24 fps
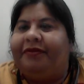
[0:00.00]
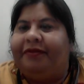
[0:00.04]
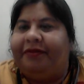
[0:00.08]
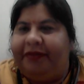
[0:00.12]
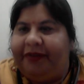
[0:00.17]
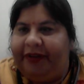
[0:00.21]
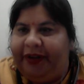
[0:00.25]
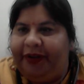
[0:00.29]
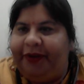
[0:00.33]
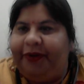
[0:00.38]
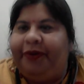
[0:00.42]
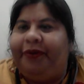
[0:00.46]

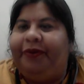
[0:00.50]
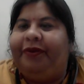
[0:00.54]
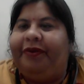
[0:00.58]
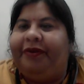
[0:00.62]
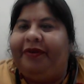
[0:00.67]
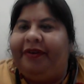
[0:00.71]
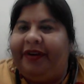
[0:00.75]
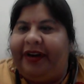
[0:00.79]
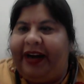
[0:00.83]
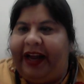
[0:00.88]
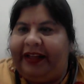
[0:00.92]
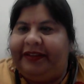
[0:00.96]

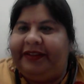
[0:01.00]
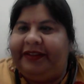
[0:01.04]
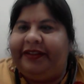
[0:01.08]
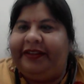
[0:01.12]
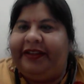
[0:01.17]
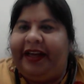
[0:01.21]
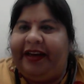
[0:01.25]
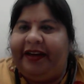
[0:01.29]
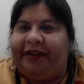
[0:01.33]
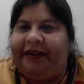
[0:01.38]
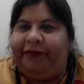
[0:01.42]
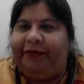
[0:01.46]
rather
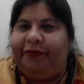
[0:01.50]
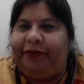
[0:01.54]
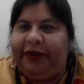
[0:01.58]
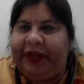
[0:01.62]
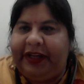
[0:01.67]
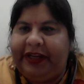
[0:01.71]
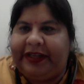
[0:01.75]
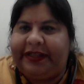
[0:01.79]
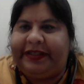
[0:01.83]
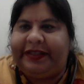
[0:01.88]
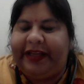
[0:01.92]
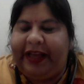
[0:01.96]
than a
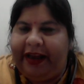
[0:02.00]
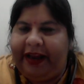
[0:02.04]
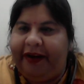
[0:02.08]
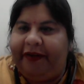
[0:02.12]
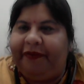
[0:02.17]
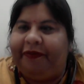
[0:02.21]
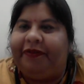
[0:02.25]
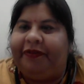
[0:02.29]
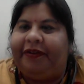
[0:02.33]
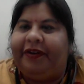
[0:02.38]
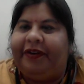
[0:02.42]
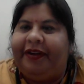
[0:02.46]
weak
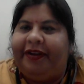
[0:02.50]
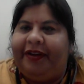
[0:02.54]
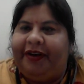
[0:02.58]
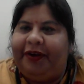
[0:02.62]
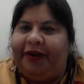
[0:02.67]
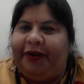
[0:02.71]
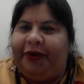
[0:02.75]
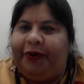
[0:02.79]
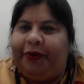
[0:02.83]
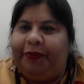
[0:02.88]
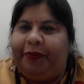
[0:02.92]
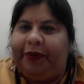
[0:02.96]
self,
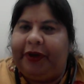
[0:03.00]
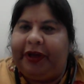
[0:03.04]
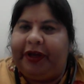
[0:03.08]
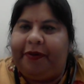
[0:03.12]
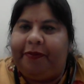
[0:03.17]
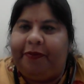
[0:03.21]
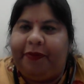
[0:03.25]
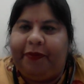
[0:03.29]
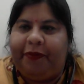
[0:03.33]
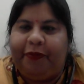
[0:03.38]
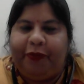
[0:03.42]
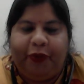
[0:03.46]
to
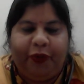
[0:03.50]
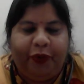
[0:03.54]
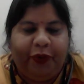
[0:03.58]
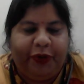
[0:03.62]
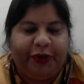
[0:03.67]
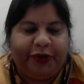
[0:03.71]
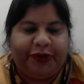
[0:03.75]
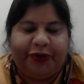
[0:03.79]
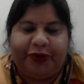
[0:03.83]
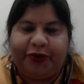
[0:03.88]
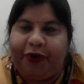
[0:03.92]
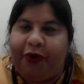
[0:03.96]
become a more
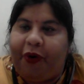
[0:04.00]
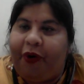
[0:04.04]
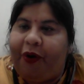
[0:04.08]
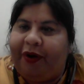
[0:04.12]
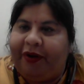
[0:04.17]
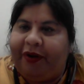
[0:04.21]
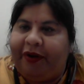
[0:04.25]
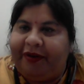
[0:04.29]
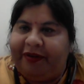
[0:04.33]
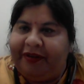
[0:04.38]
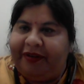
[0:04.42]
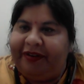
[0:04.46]

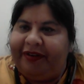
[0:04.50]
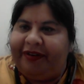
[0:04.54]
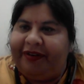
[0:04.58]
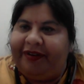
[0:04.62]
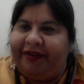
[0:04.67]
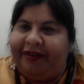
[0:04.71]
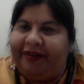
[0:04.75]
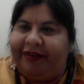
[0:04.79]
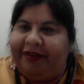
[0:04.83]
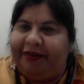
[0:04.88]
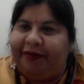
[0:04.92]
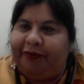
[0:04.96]
strong,
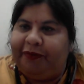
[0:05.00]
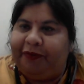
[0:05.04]
uh,